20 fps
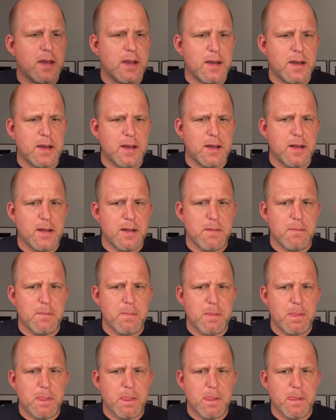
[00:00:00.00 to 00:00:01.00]

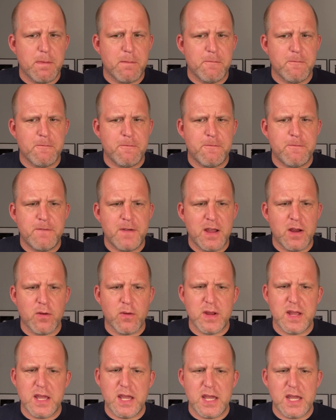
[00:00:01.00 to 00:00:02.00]

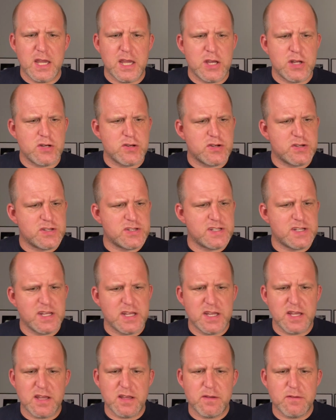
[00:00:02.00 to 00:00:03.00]
Very
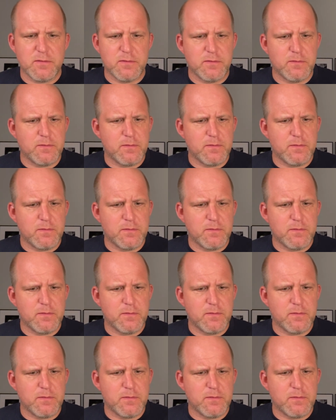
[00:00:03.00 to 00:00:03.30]
interesting